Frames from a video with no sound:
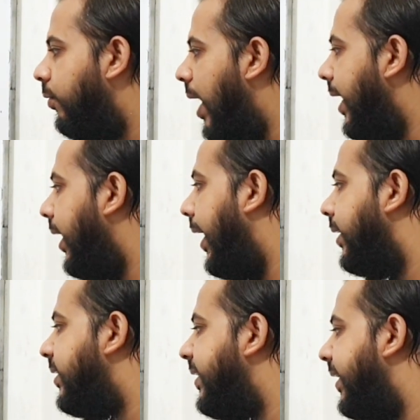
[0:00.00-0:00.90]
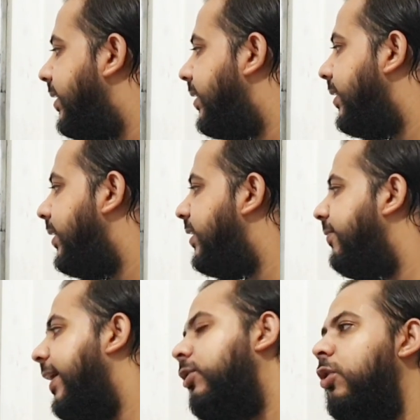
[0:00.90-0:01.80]
1 and 6 is the
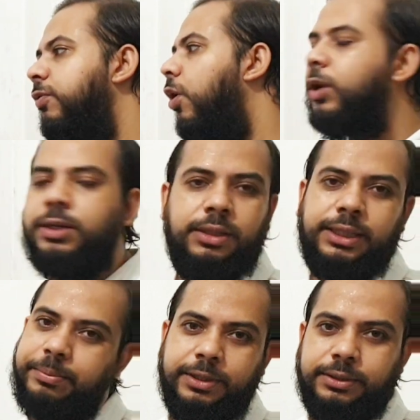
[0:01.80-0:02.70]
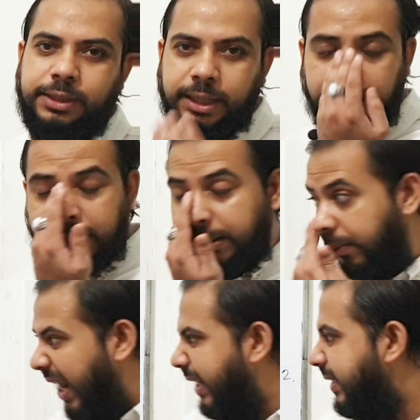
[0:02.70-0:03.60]
factor of all number.
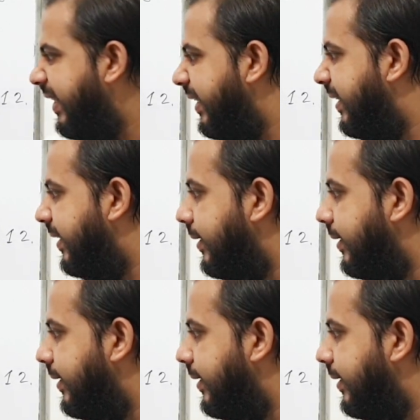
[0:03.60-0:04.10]
1 and 6.